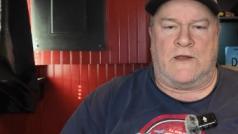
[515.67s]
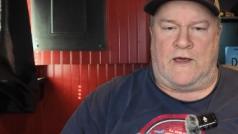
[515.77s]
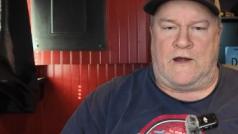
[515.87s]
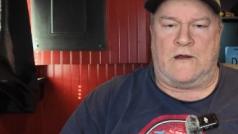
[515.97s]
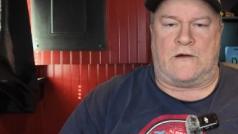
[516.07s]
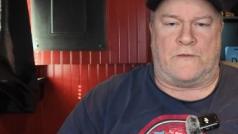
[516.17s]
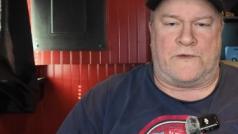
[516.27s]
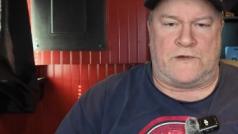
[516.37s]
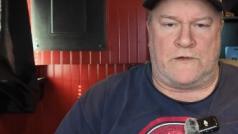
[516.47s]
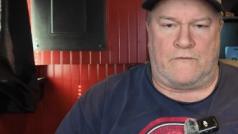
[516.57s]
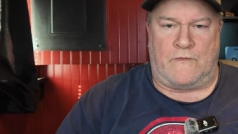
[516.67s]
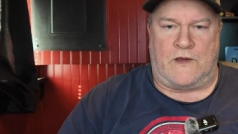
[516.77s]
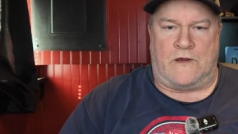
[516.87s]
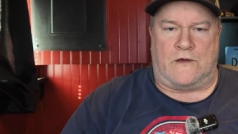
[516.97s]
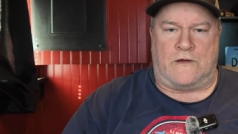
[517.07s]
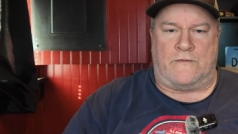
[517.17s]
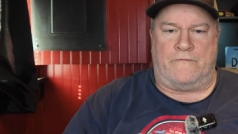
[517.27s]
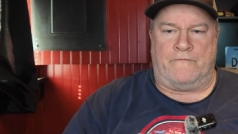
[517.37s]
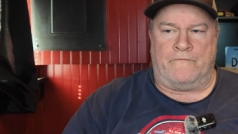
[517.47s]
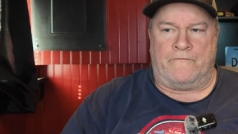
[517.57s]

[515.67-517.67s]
That helps. Um,